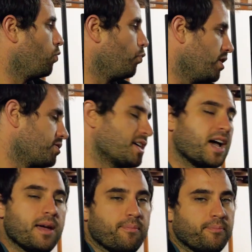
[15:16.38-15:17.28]
real
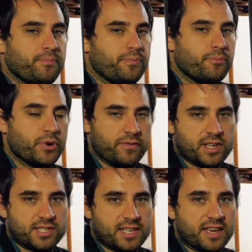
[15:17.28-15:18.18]
time
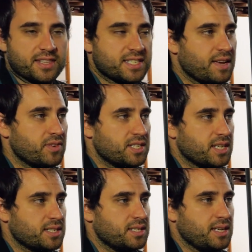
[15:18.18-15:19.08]
previously on the
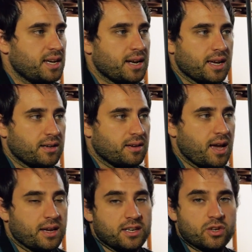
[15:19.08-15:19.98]
760, and
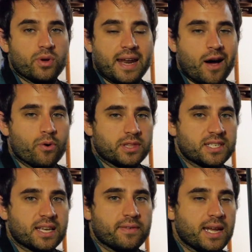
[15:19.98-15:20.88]
I can do it now with the
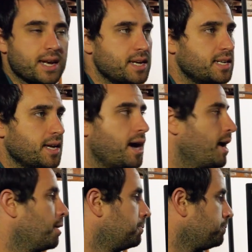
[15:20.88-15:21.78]
780 Ti.